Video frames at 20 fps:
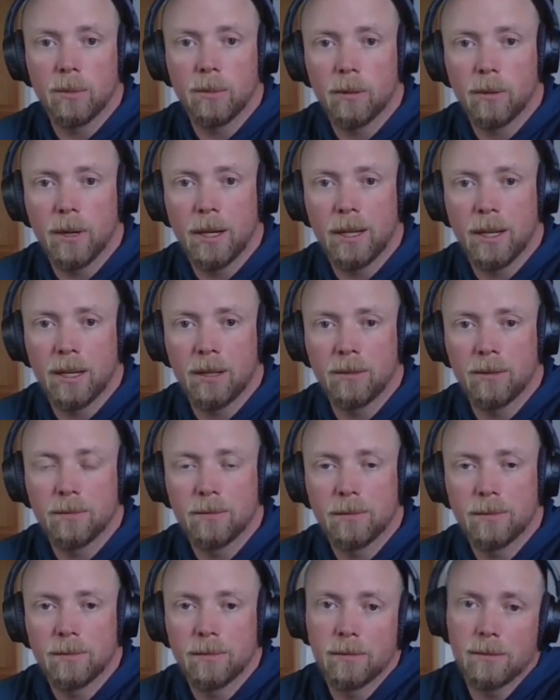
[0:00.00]
But right now,
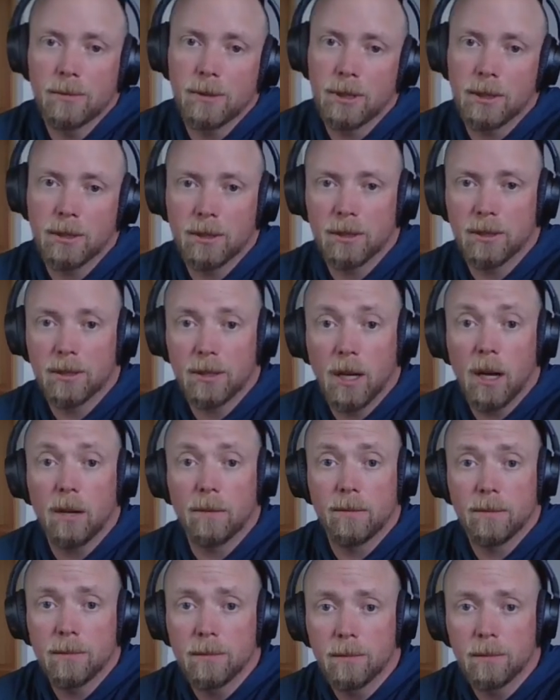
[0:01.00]
it's just tough.